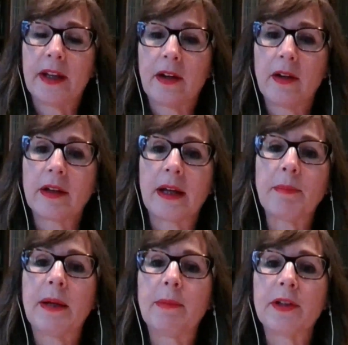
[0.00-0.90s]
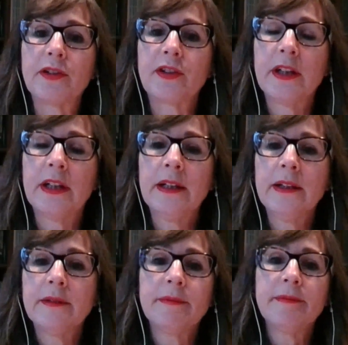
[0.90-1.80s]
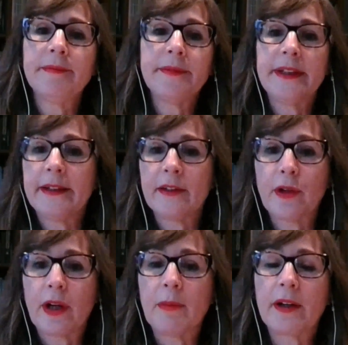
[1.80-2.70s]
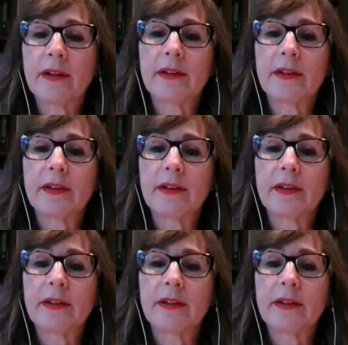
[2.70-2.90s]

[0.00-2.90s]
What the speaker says: they all get published in a trademark